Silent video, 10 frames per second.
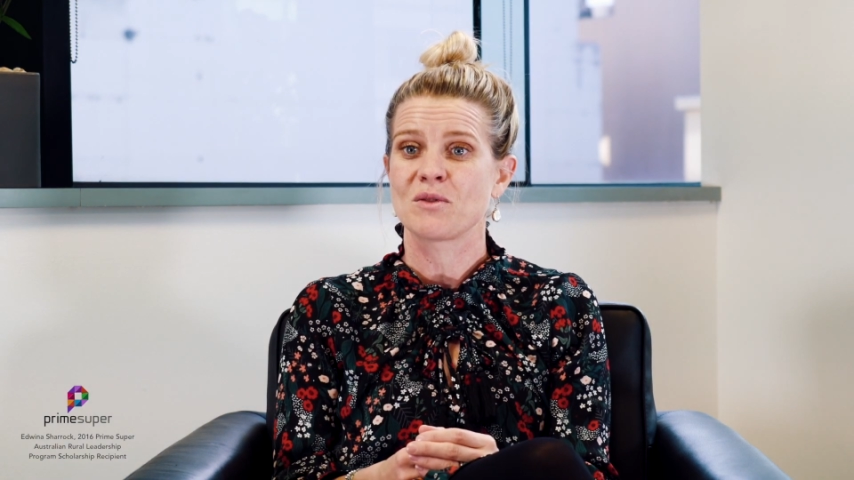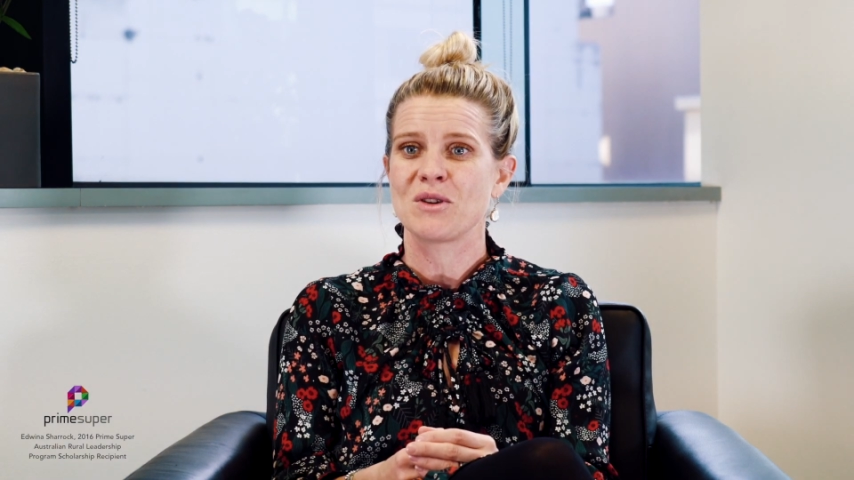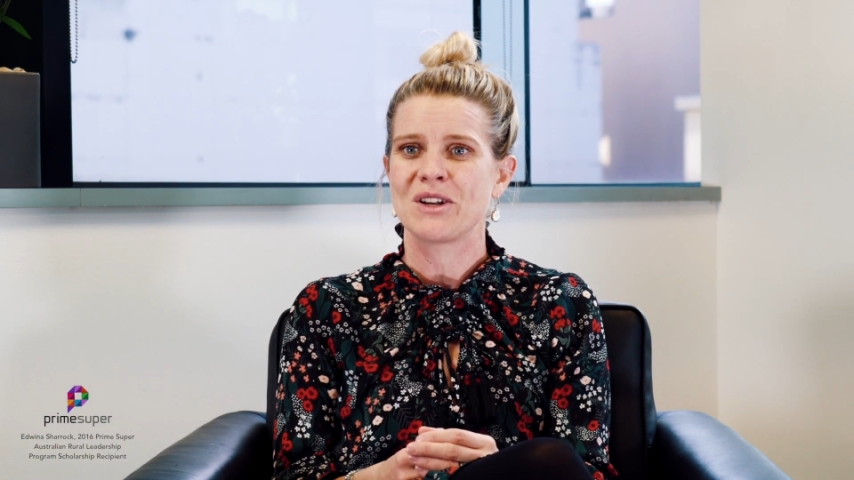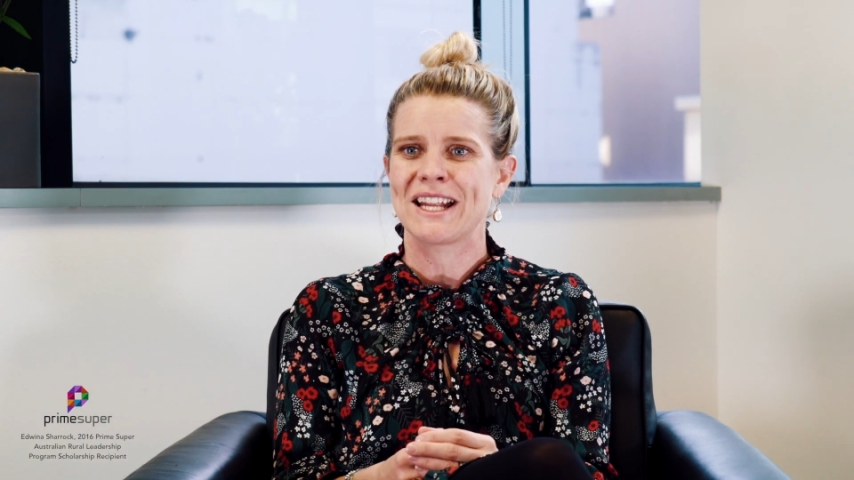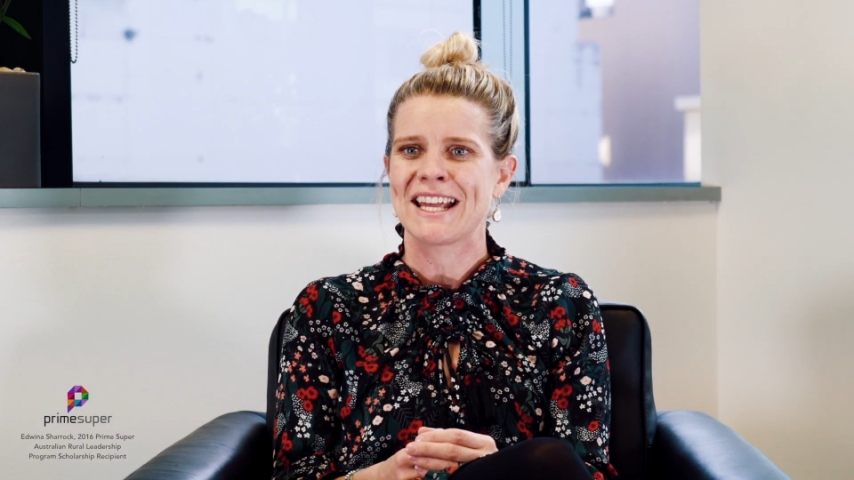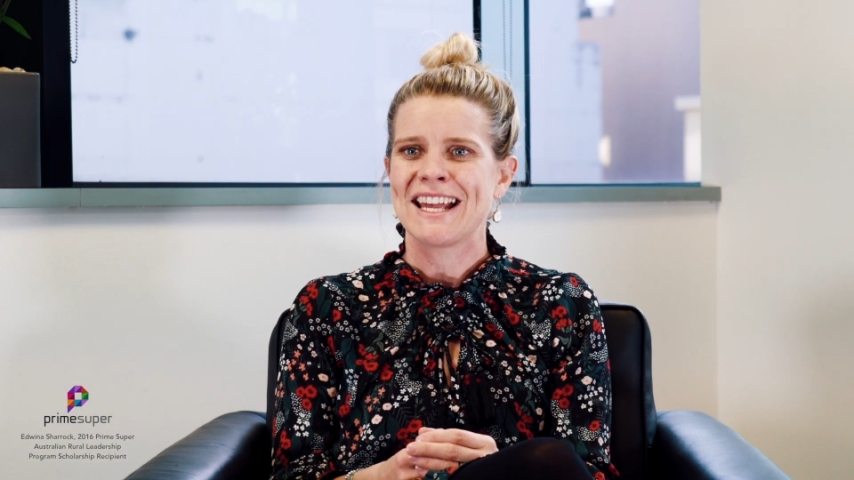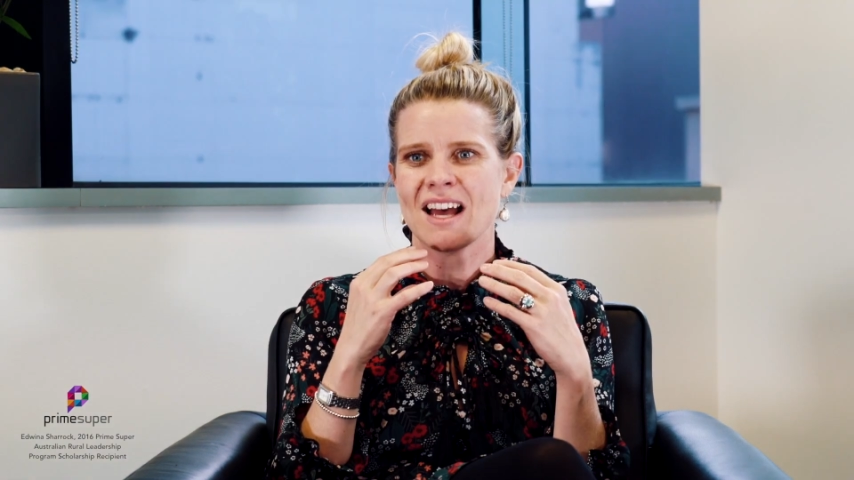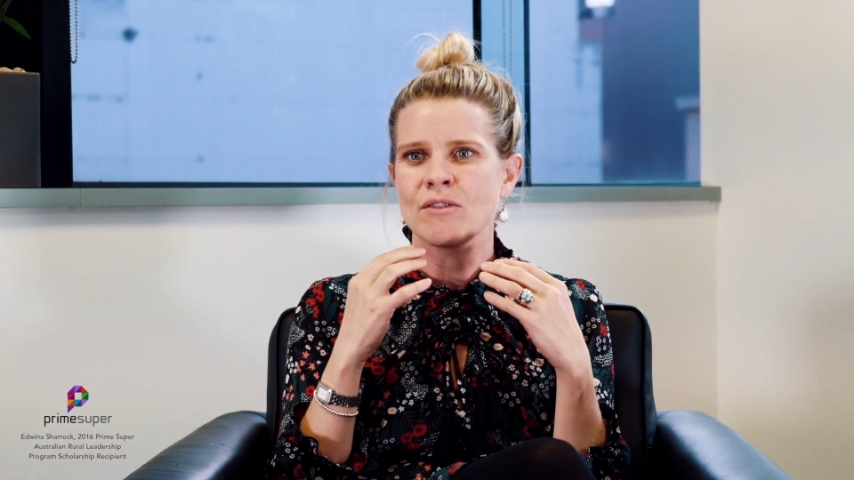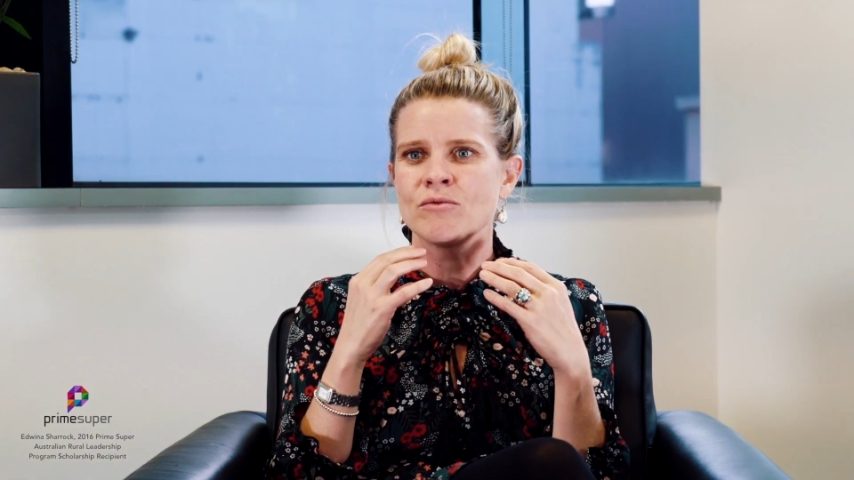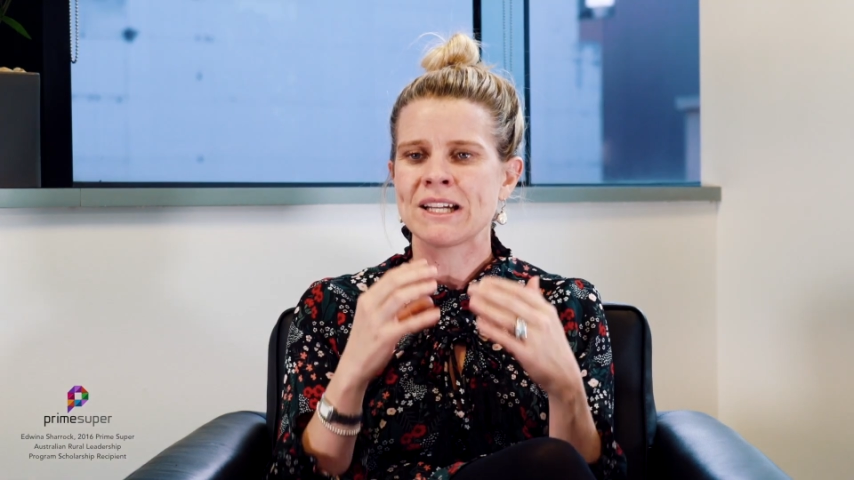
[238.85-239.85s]
community.
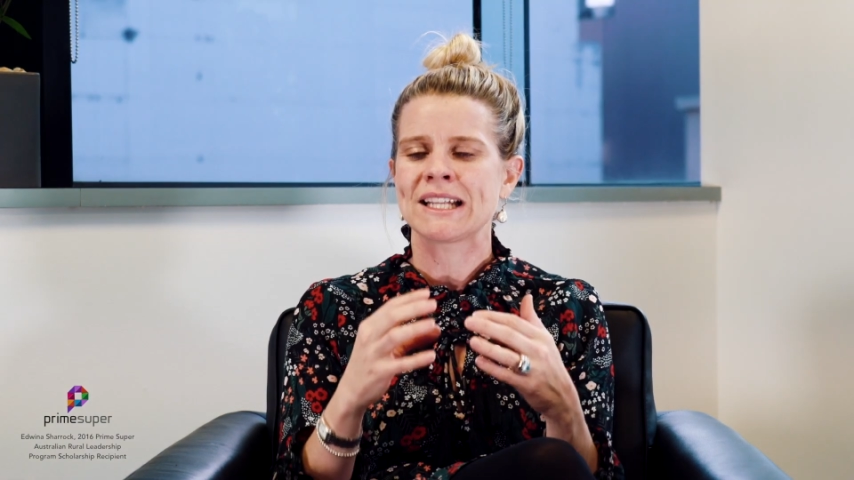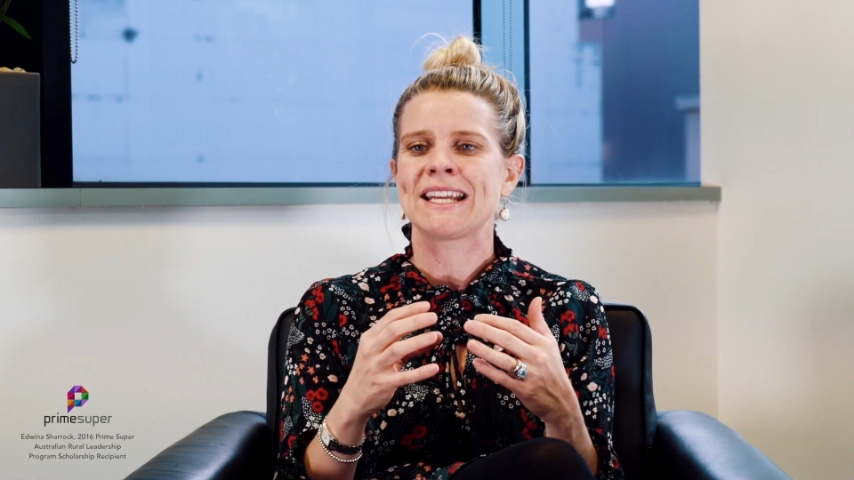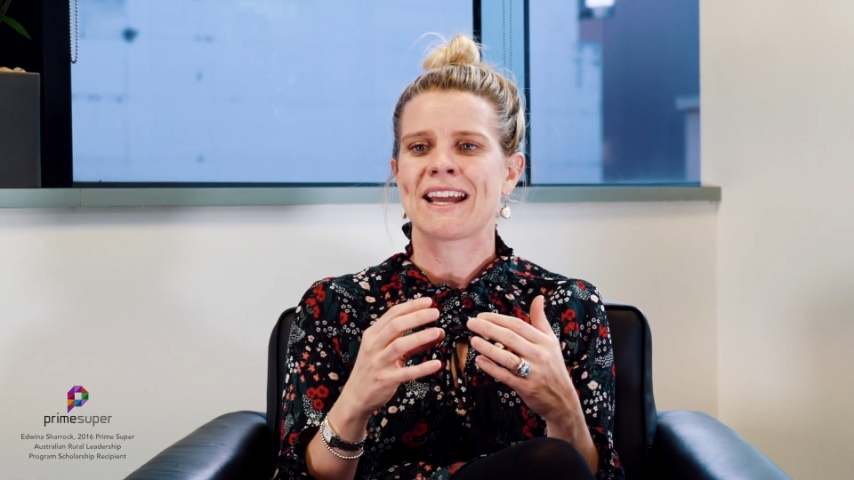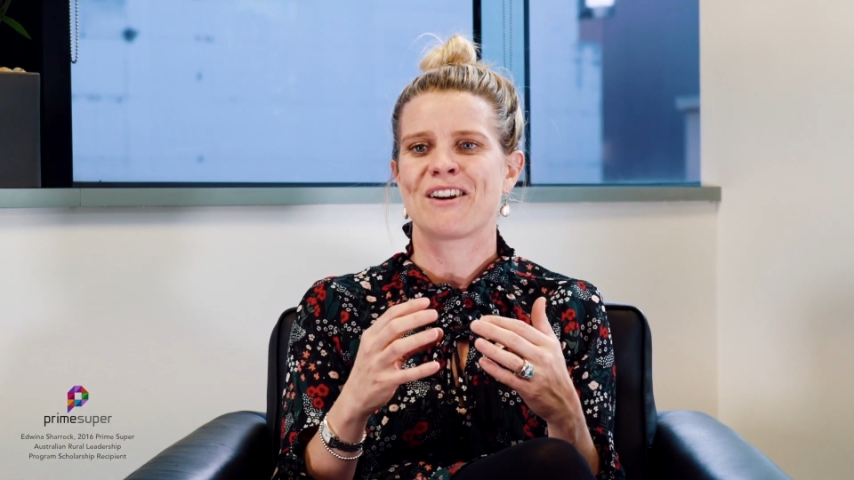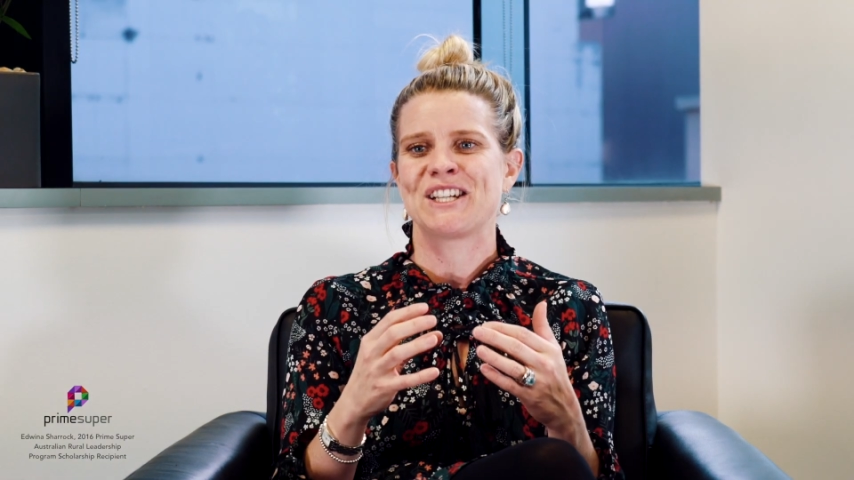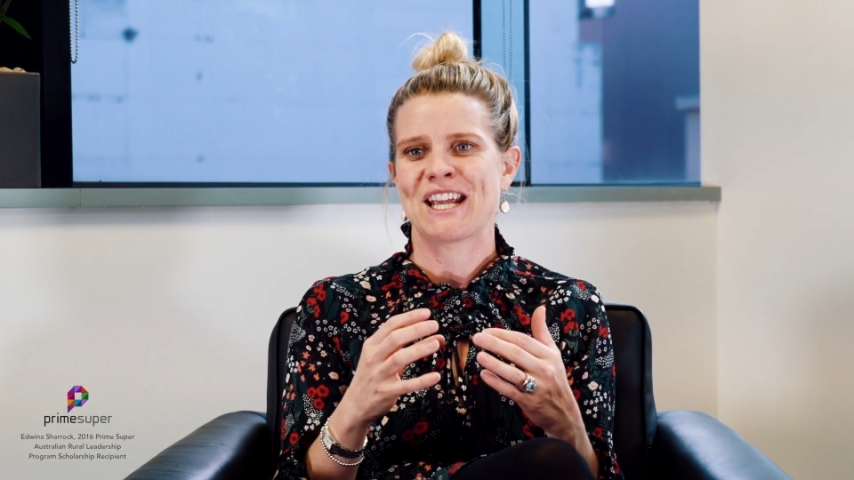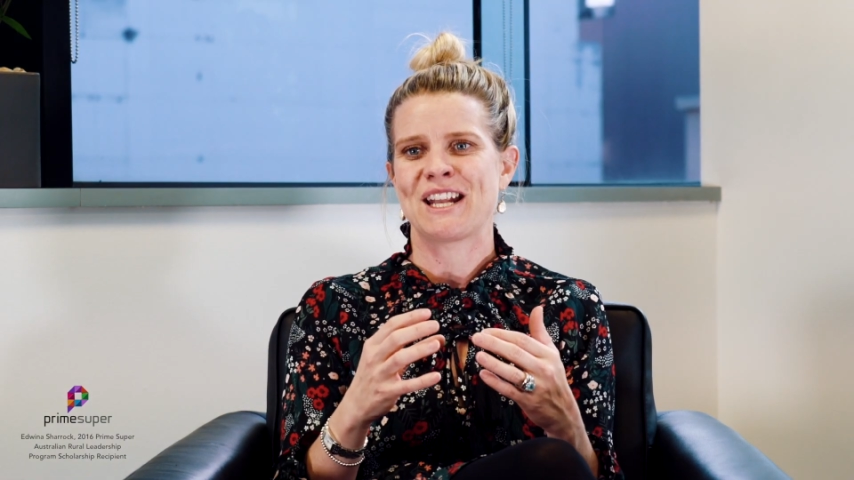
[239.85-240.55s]
I really encourage